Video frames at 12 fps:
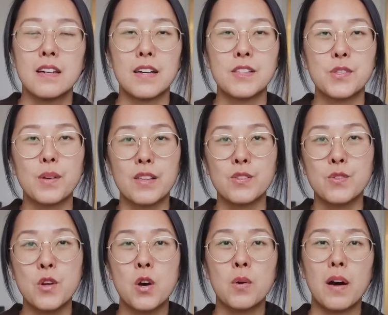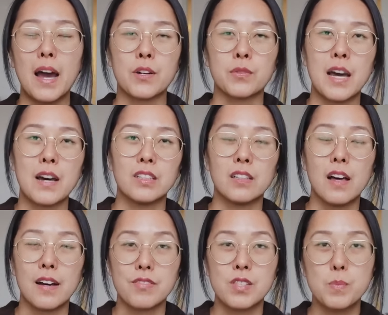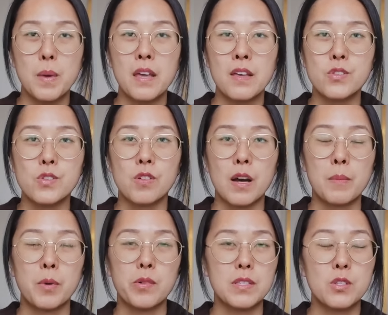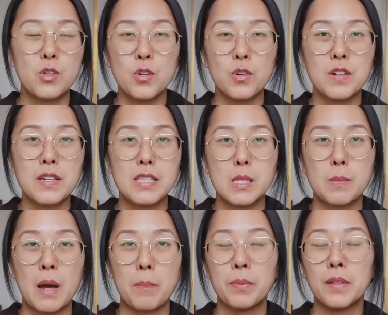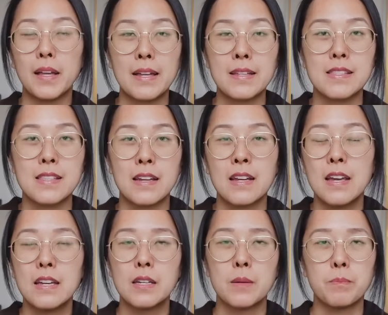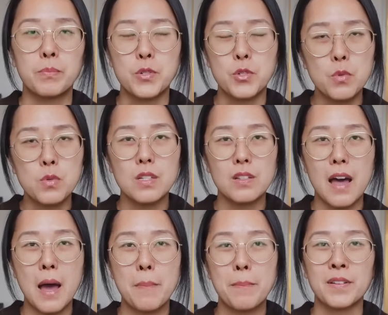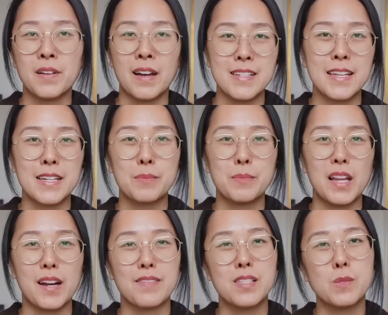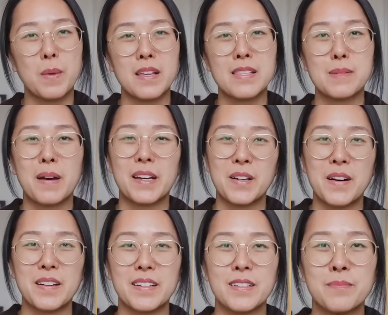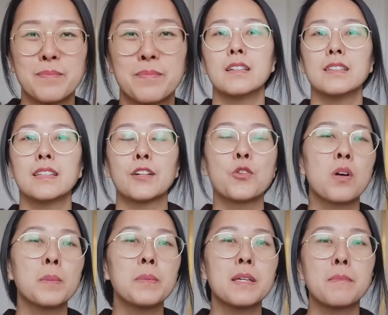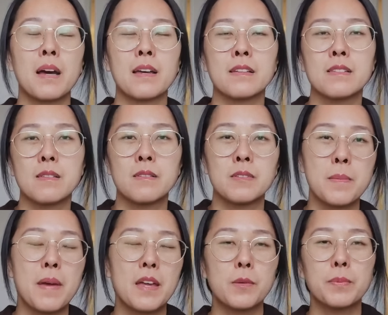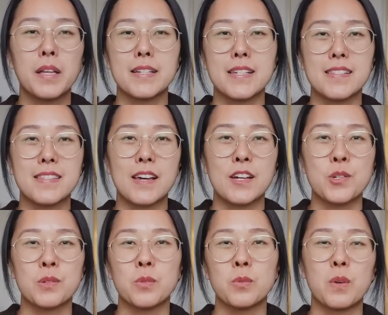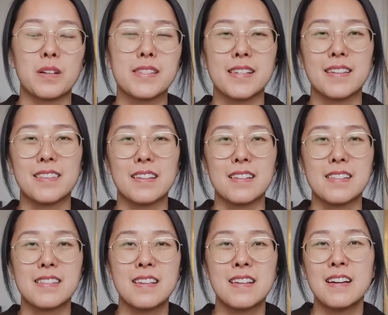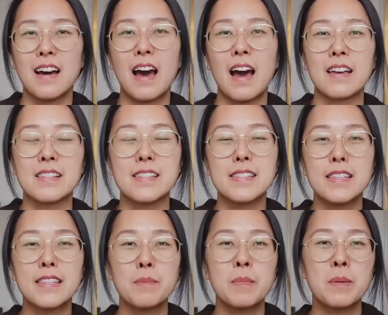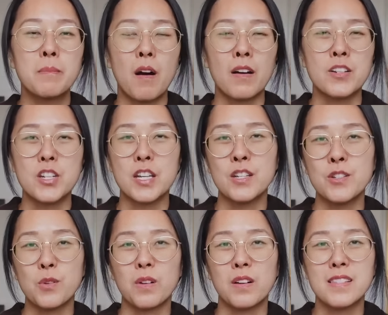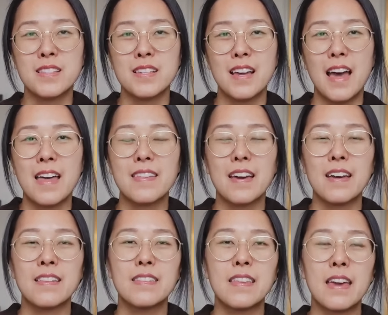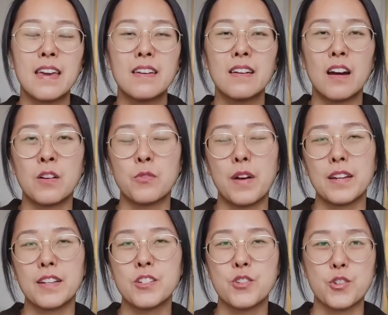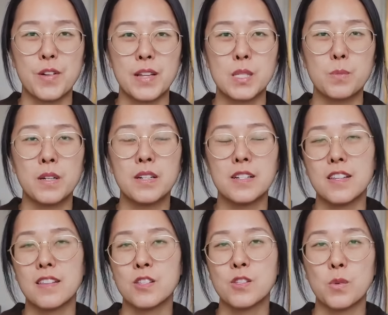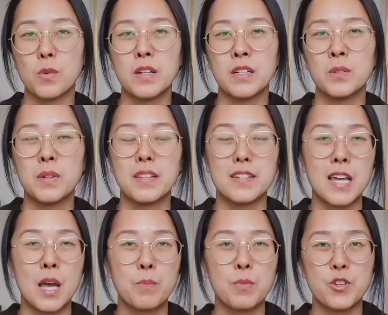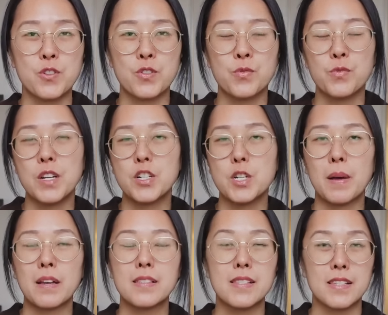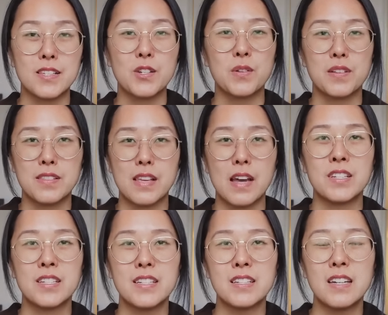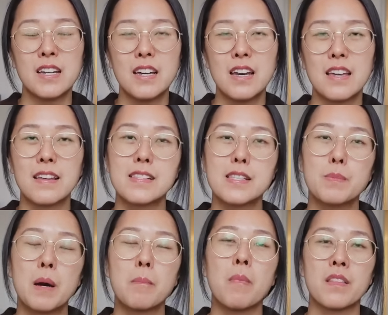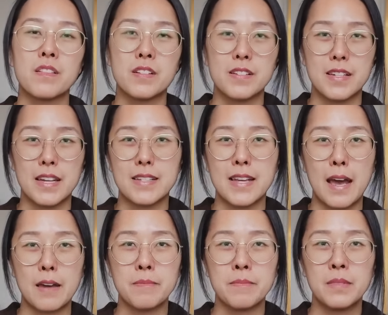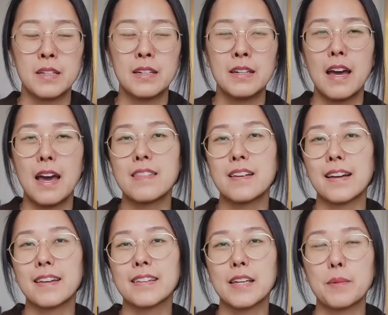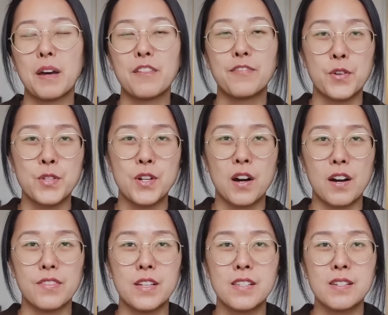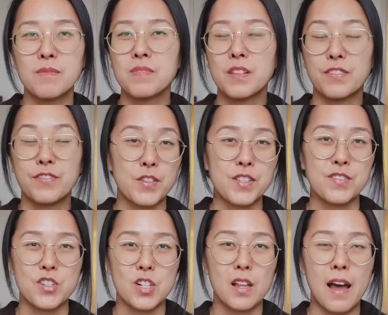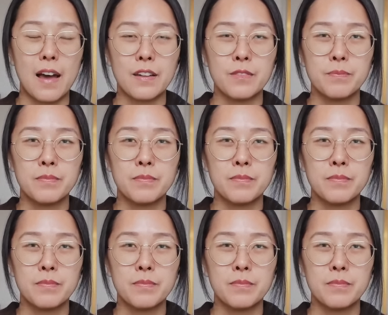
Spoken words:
as you guys know, I don't have a lot of space, so I'm always curious about plants that can produce a lot but not take up a lot of space in my garden. Now, normally my tomato planting schedule works like this. I seed them in March indoors, and then they are ready to transplant into the soil when the temperatures reach about 60 or 70, and that's about Mother's Day time. And then I can get my first harvest the 1st of July.